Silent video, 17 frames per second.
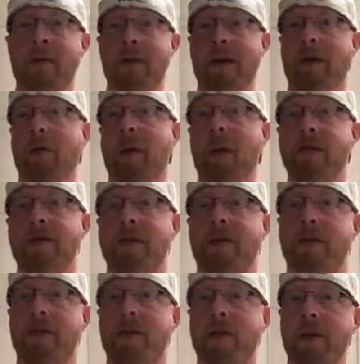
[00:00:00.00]
Big props
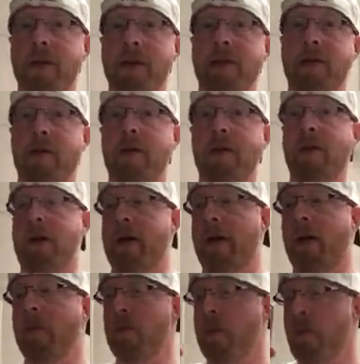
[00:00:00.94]
to you. Click their link.
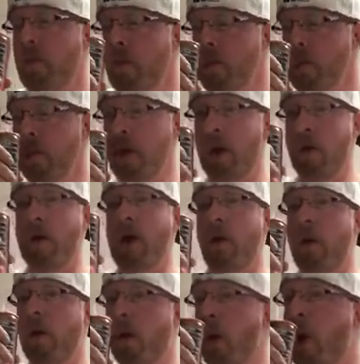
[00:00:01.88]
Here we go.